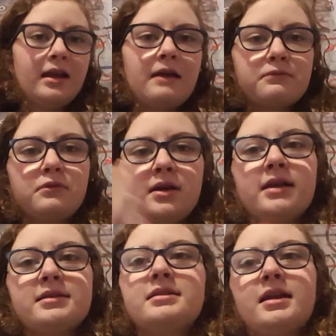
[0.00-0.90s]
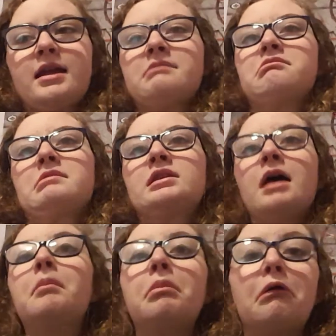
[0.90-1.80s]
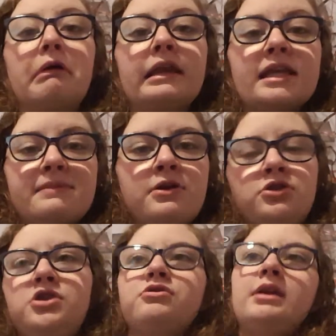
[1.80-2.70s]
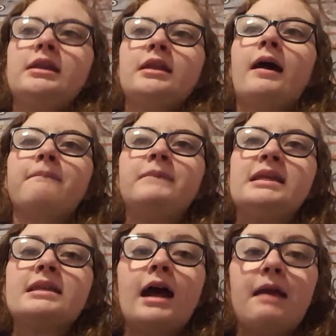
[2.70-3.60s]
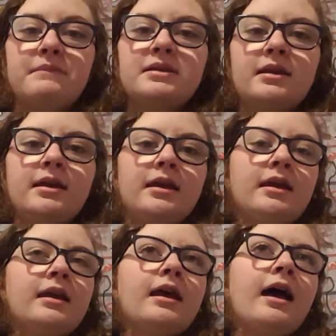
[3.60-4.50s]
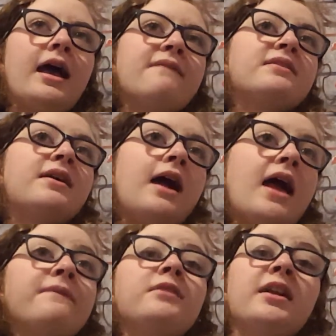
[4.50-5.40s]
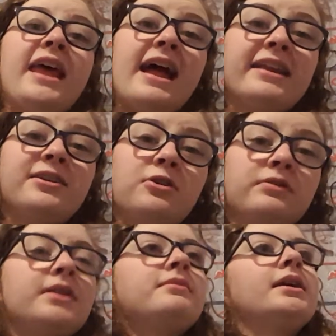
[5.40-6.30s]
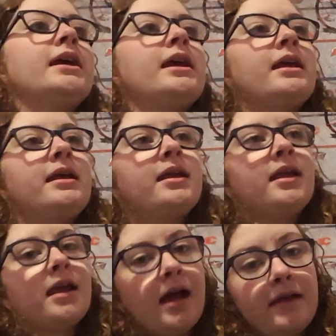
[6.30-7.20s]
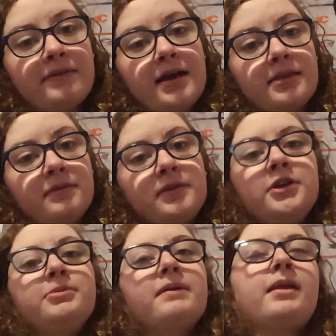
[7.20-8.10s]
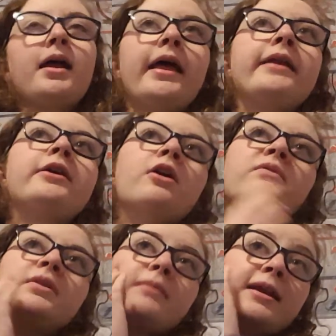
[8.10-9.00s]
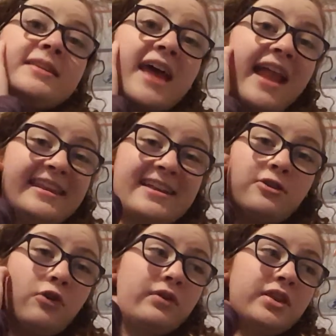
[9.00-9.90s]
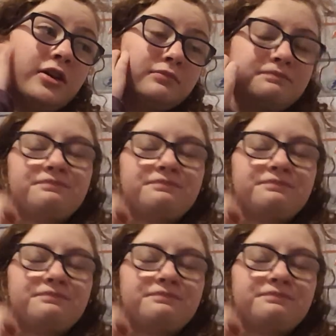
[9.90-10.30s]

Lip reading: everyone gets sick at some point, especially during these times. I have not had COVID. I've had the flu, but I've not had COVID. My dad's had COVID, though.